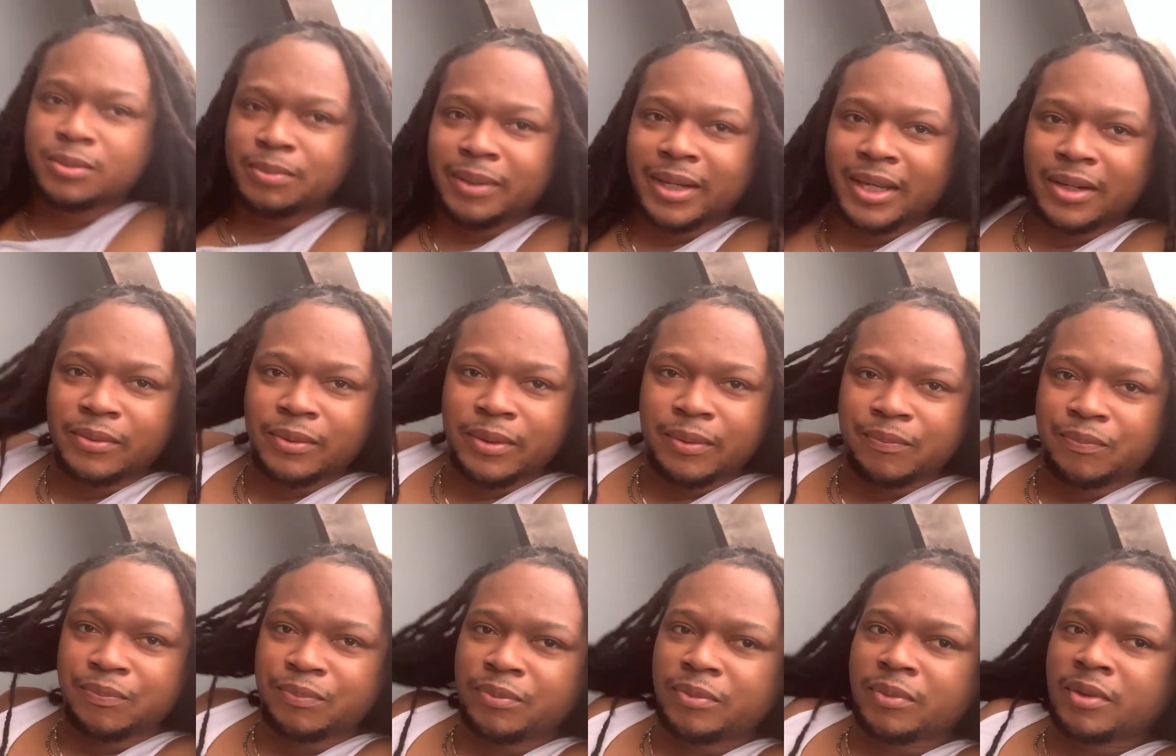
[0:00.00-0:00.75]
But anyway,
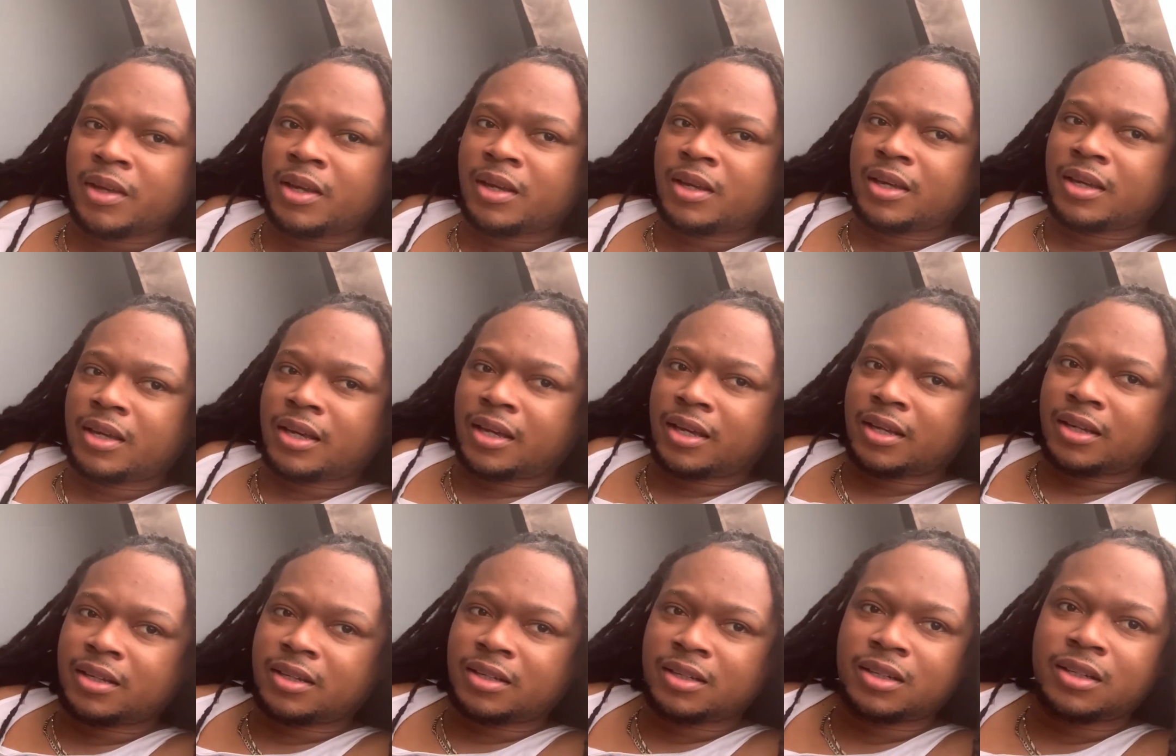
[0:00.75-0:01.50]
yeah,
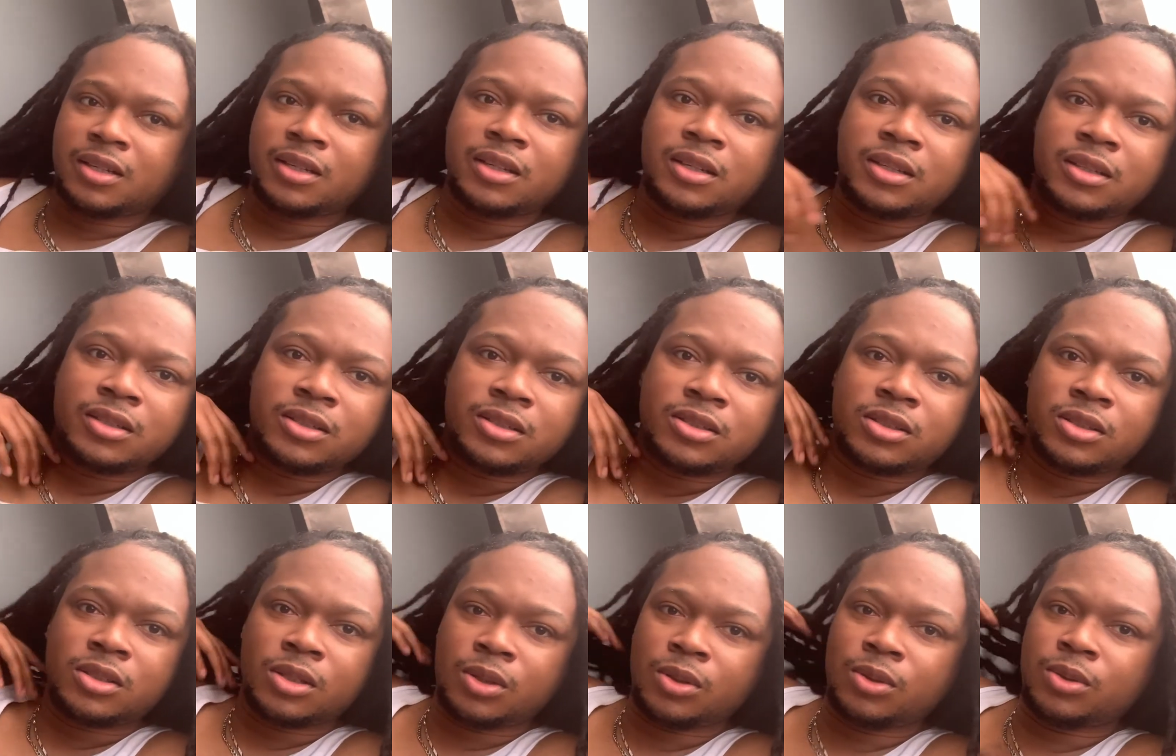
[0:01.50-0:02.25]

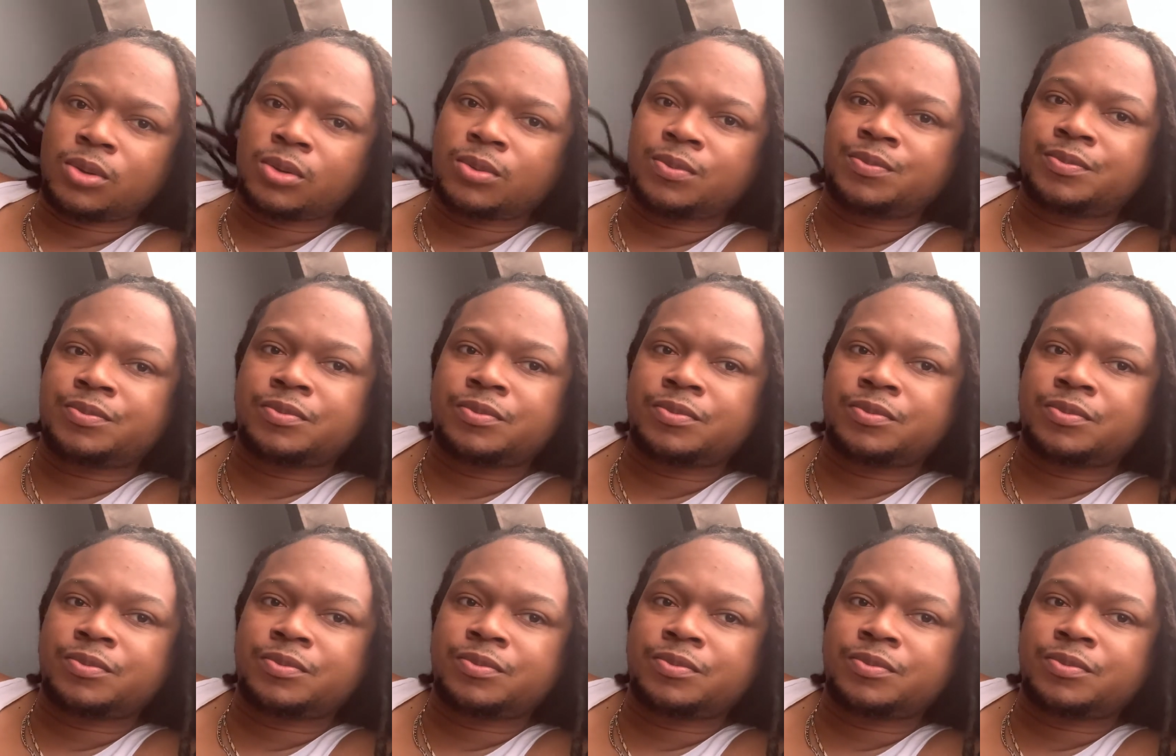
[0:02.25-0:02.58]
so